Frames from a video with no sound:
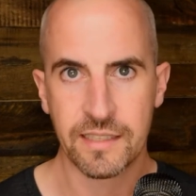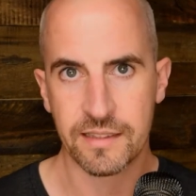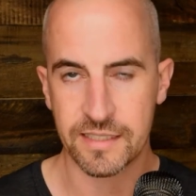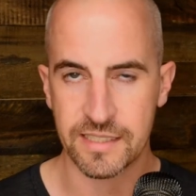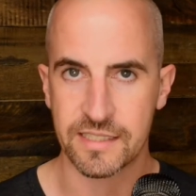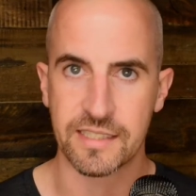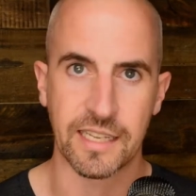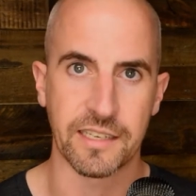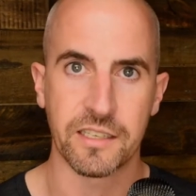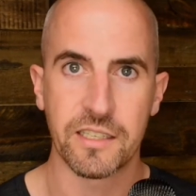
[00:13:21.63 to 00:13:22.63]
This isn't
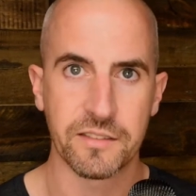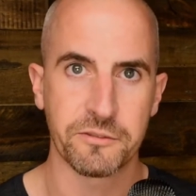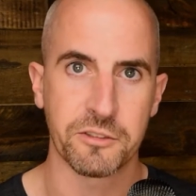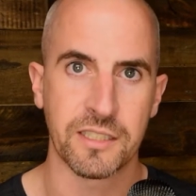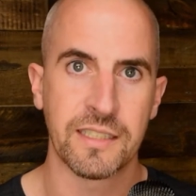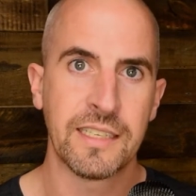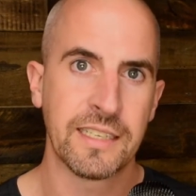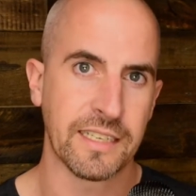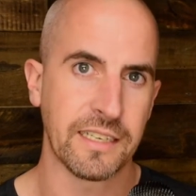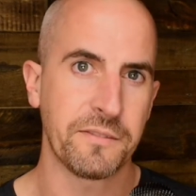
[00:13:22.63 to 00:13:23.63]
that hard for her,
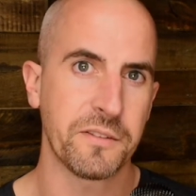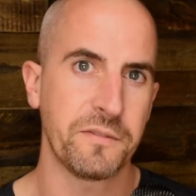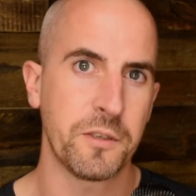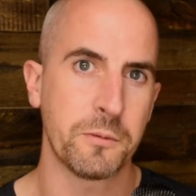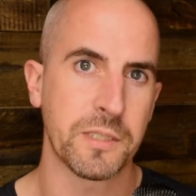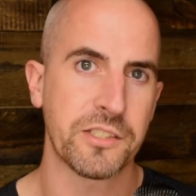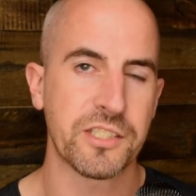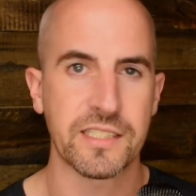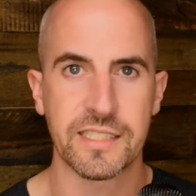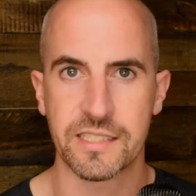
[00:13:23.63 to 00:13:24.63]
and after 4 weeks,
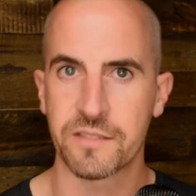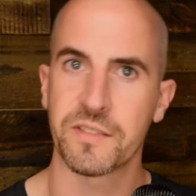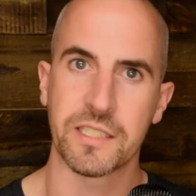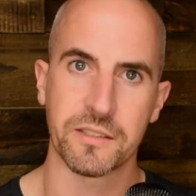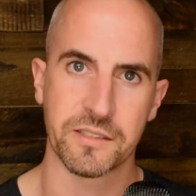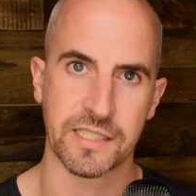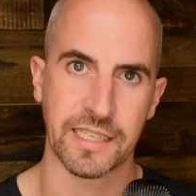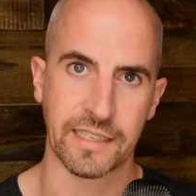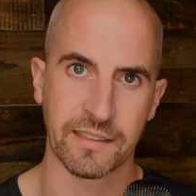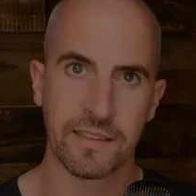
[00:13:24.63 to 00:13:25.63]
she takes the videos
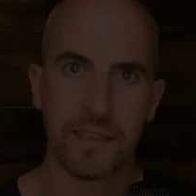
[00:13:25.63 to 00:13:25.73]
again.